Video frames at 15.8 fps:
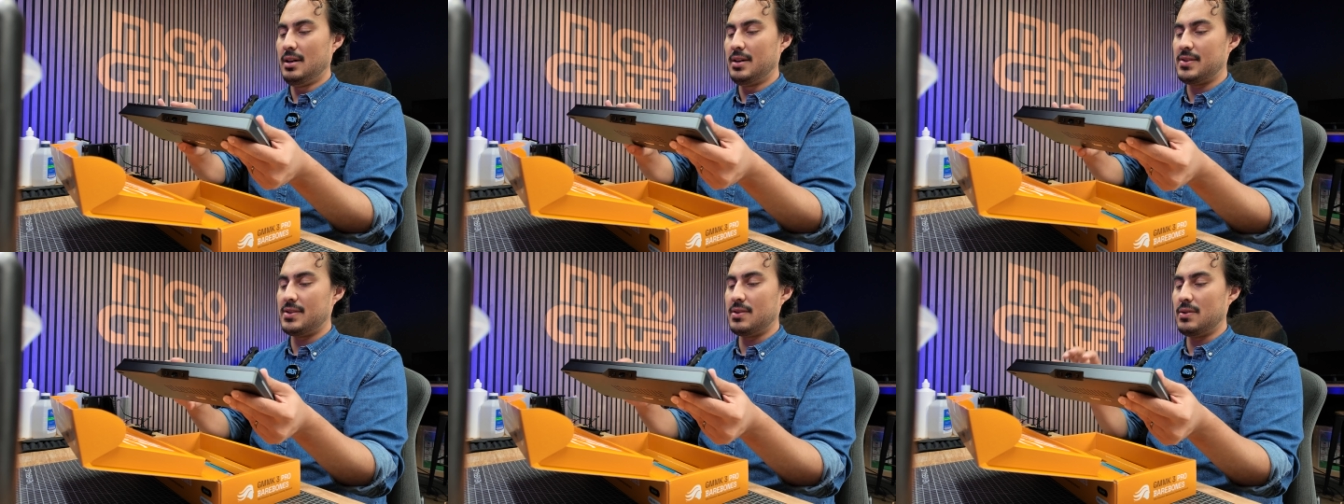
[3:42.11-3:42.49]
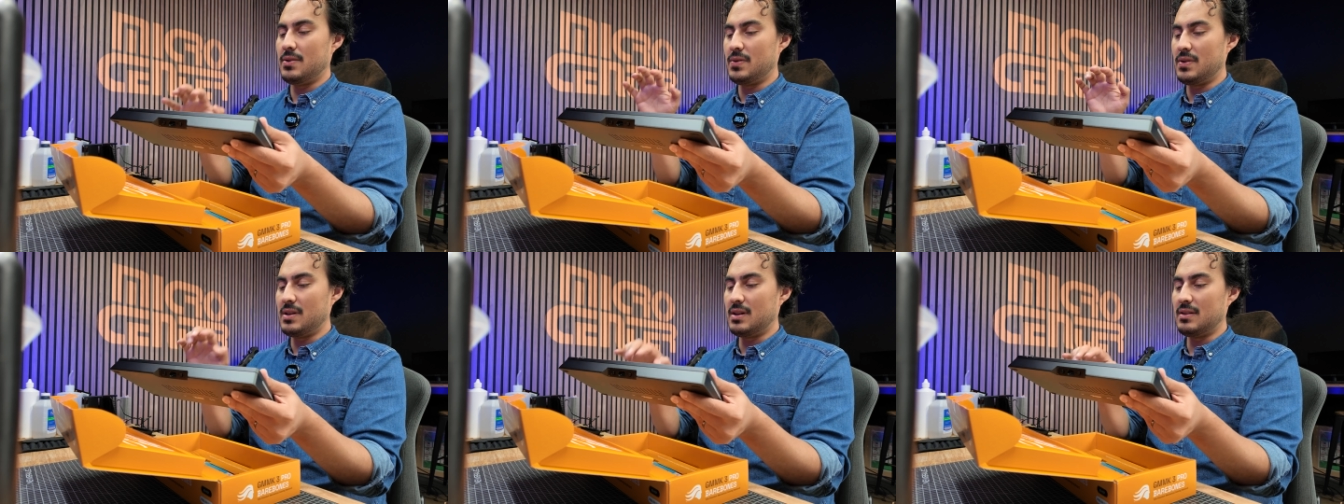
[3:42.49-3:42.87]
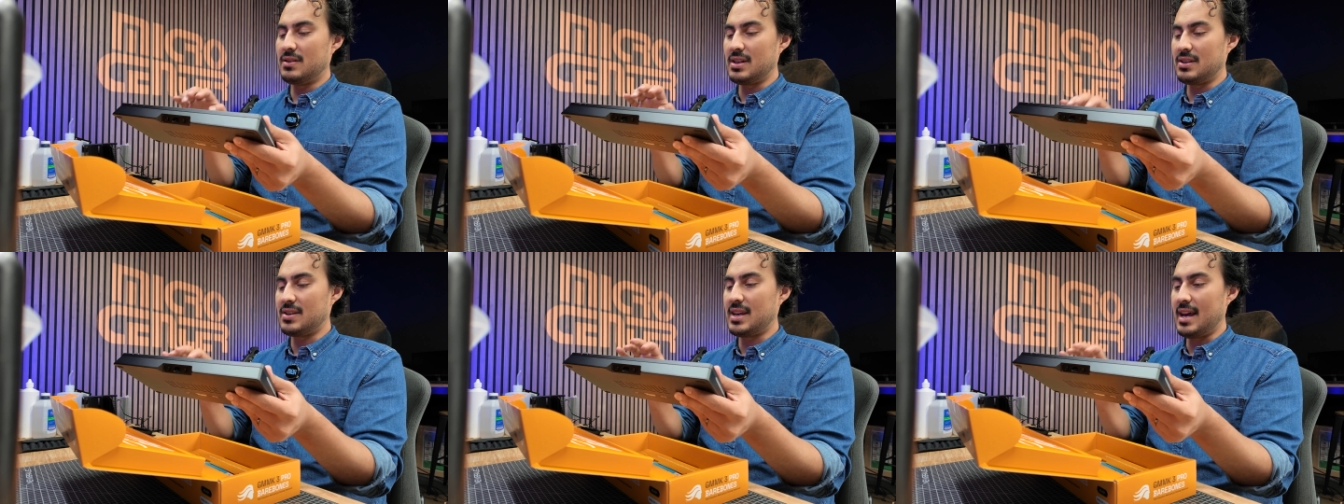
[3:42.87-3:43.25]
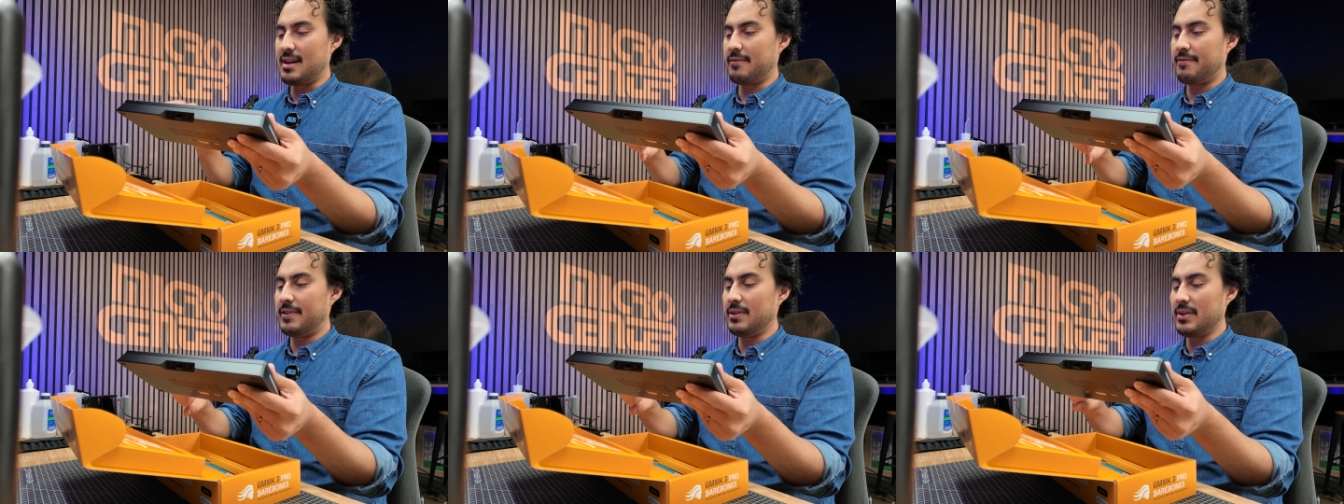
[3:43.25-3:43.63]
So you can just kind
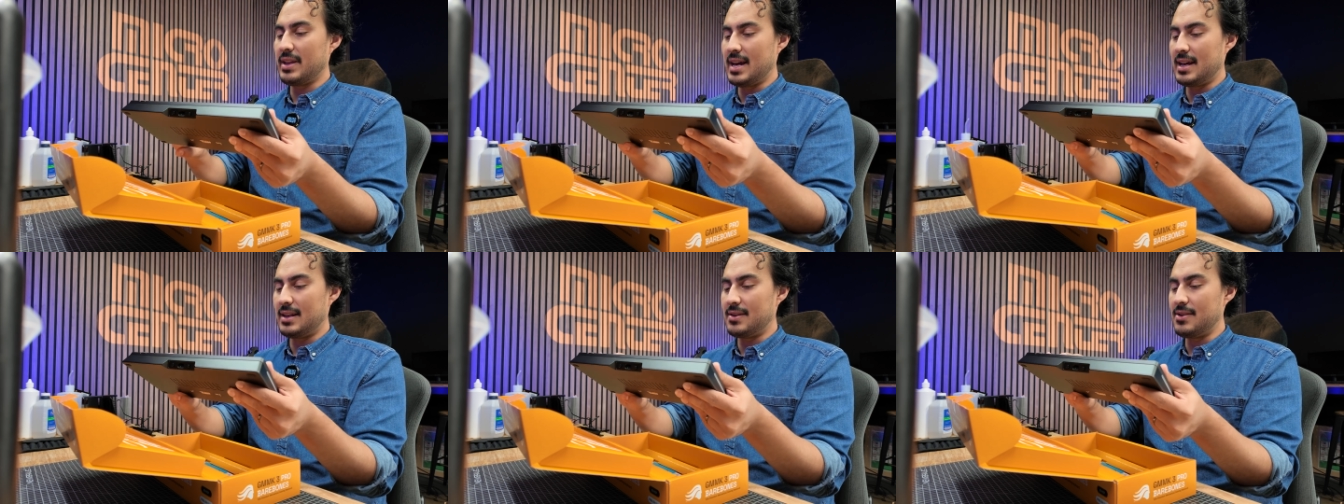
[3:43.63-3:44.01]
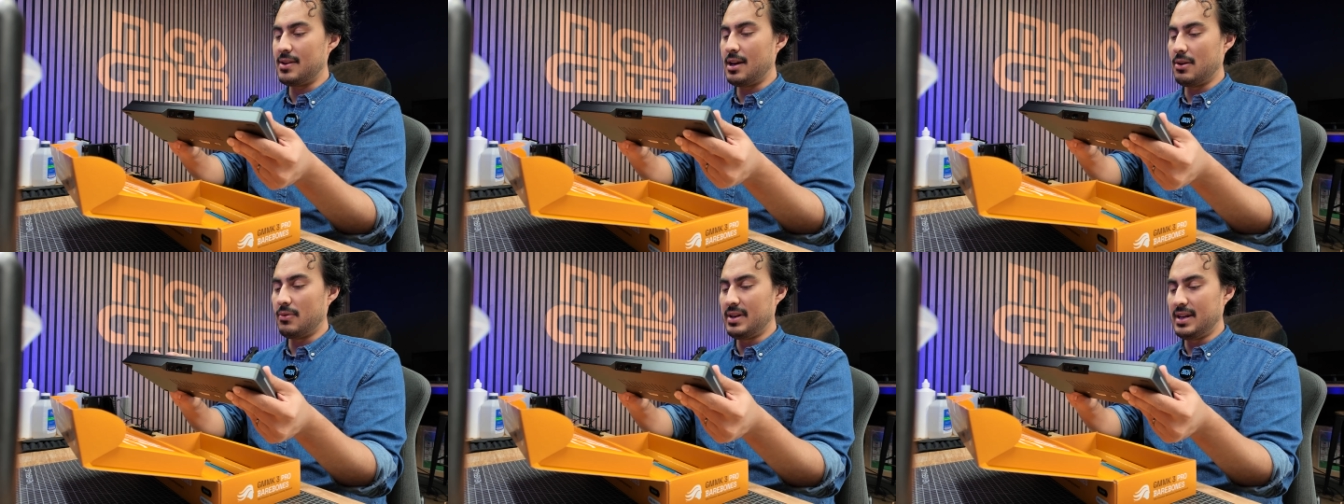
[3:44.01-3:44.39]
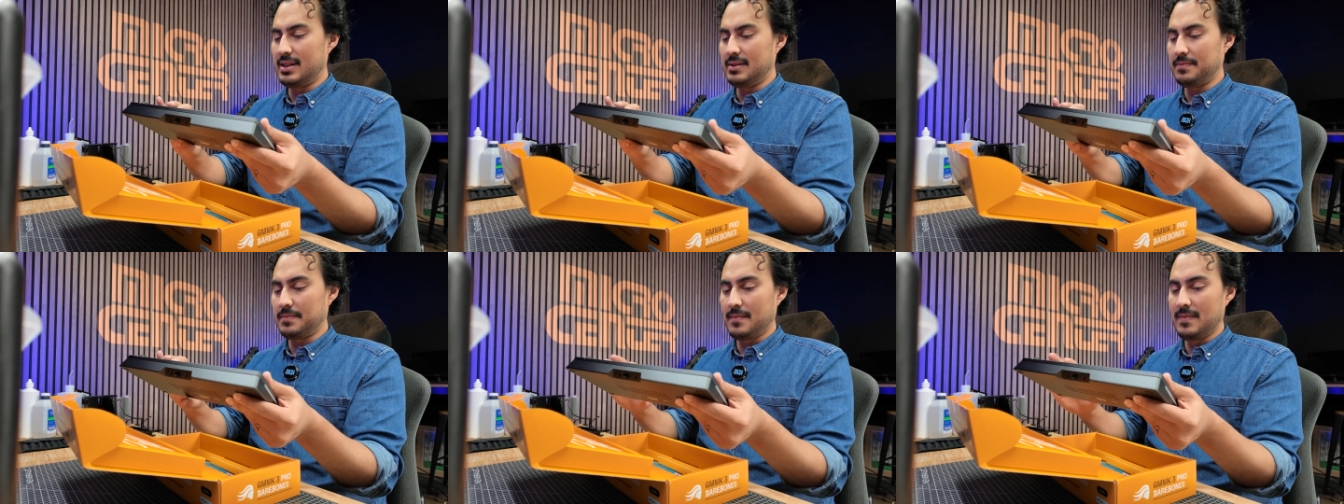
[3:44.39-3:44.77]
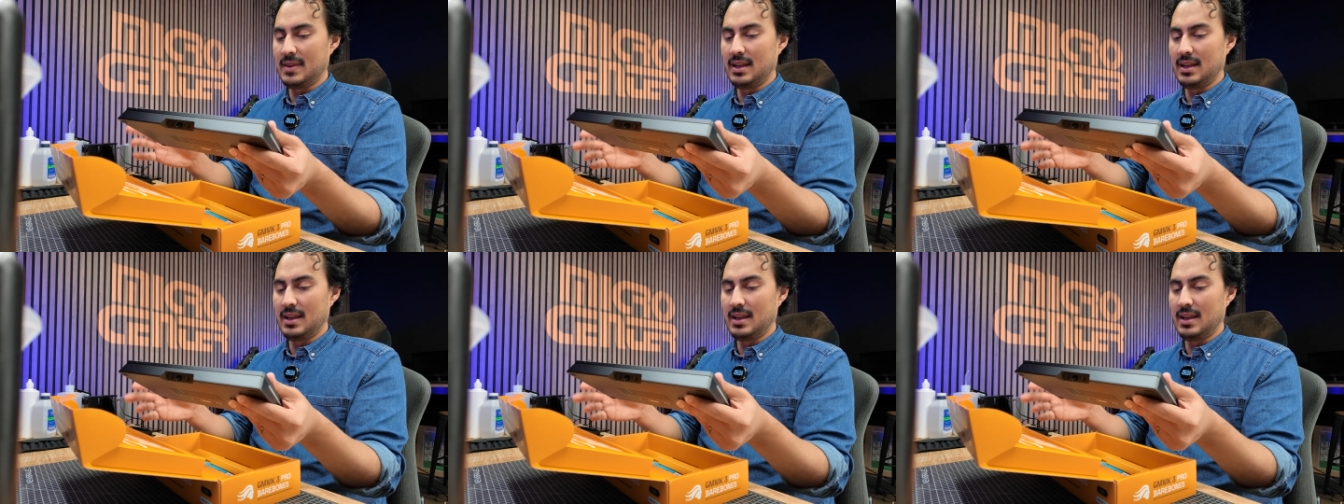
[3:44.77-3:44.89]
of feel that as you go in.